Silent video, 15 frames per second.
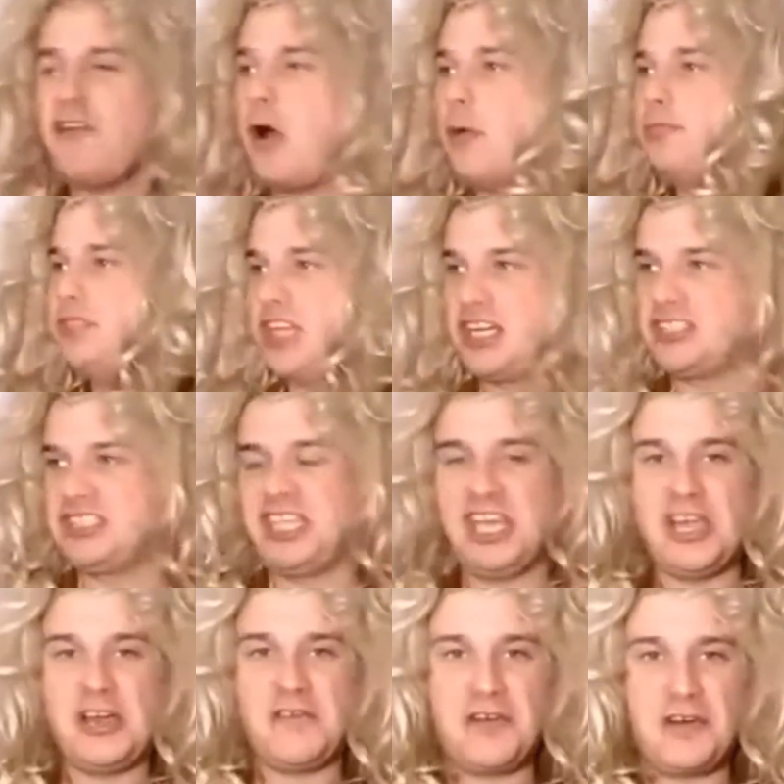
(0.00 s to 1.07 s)
objects
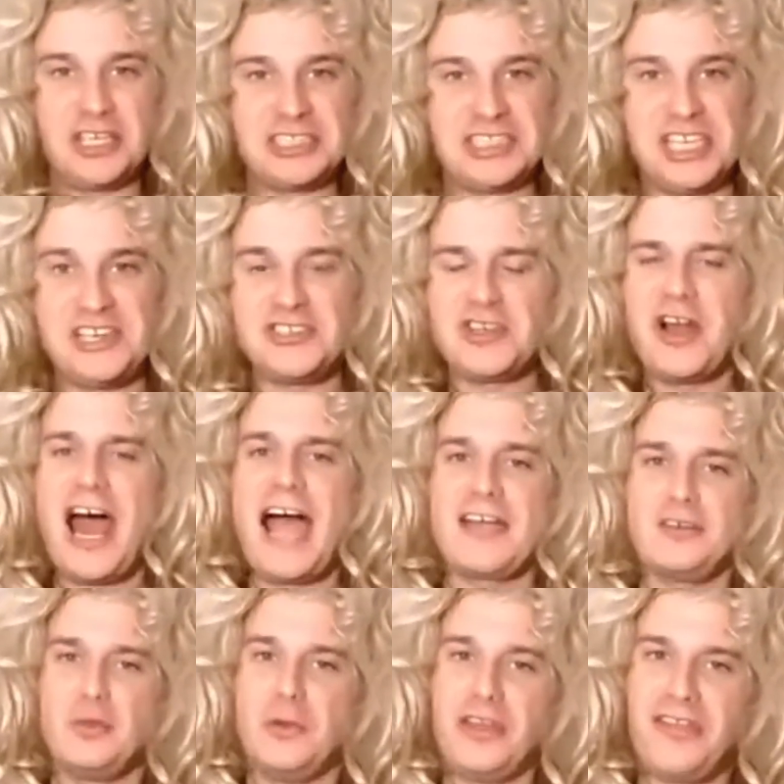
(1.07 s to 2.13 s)
here for us to
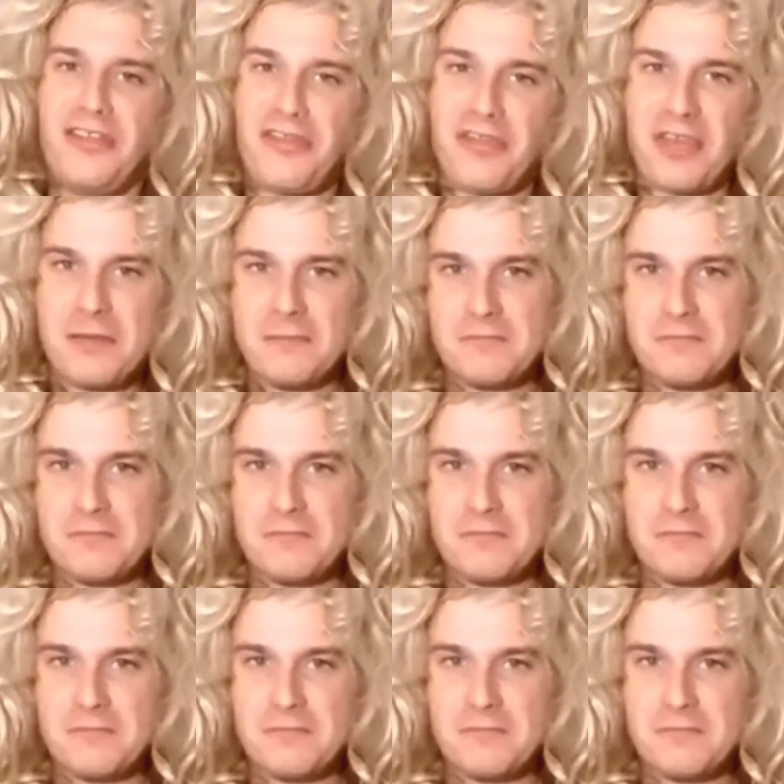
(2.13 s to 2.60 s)
interact with.